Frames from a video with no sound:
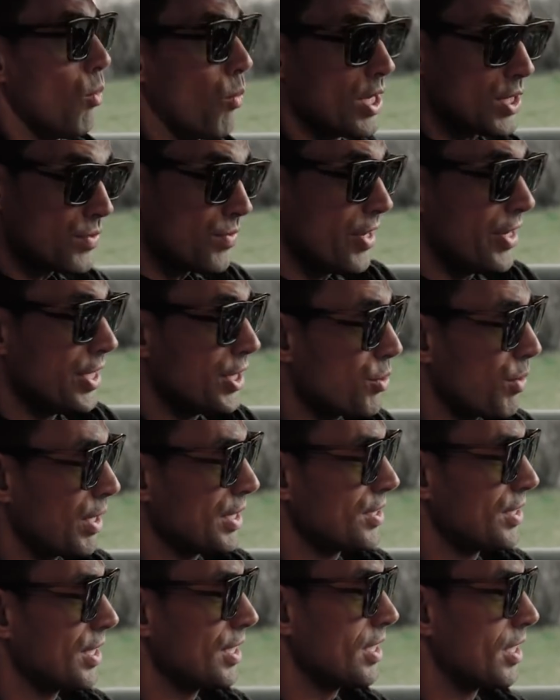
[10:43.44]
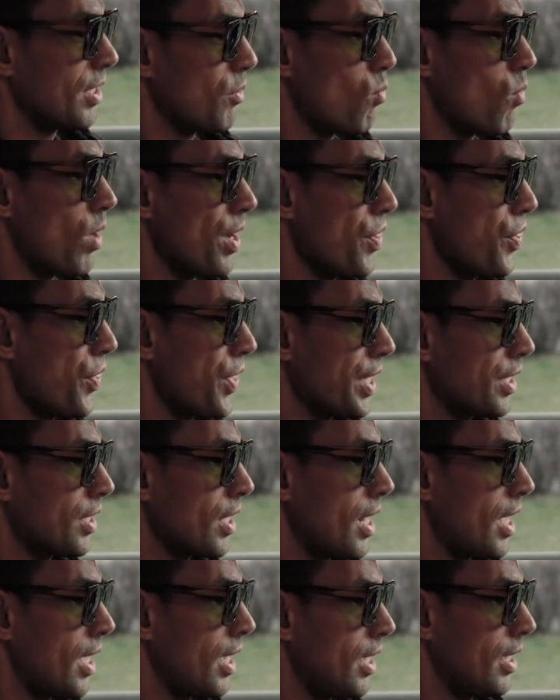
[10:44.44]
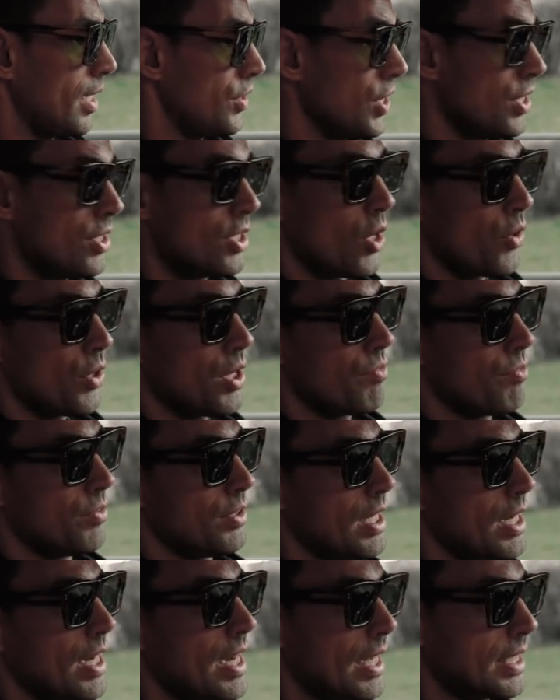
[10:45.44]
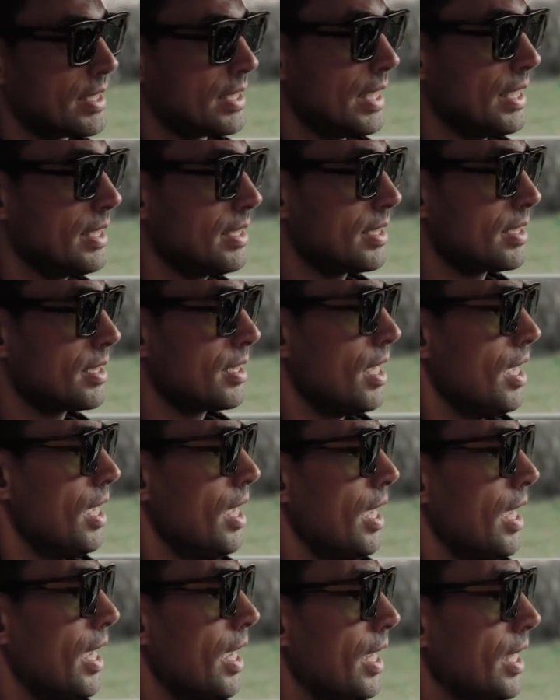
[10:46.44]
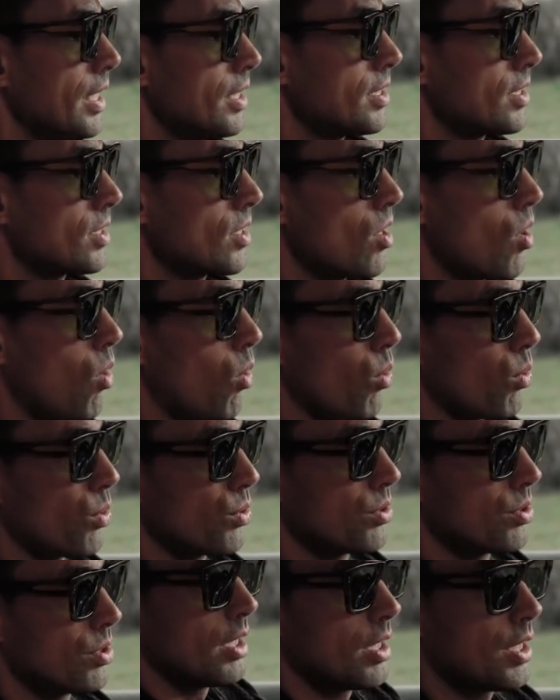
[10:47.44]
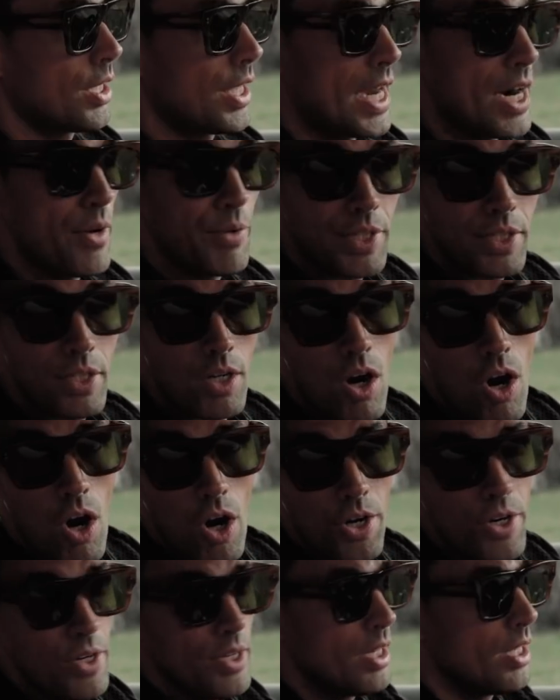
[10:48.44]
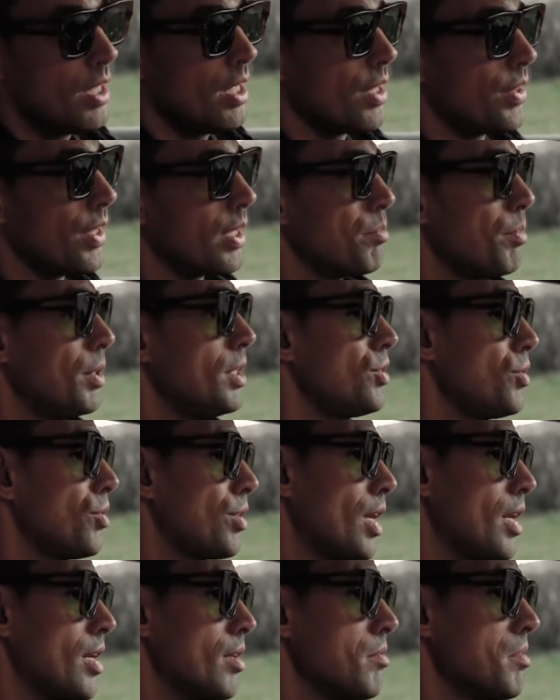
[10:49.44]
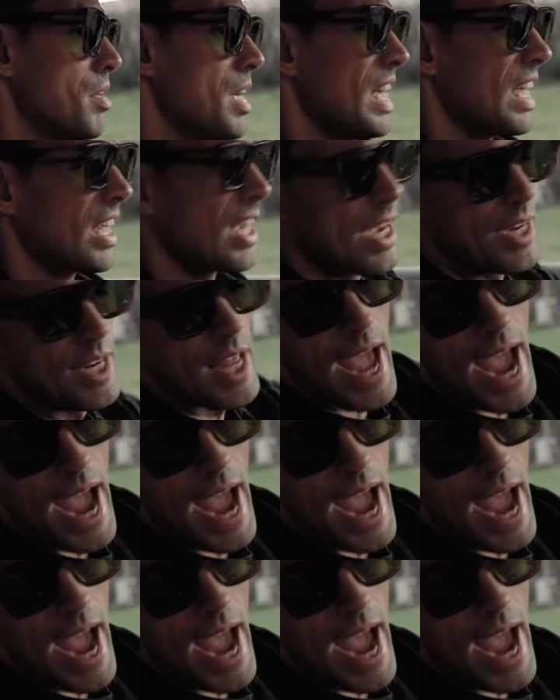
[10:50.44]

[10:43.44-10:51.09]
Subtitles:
What is very interesting, one thing that I didn't know even that it exists, it's called caring car. That means you can kind of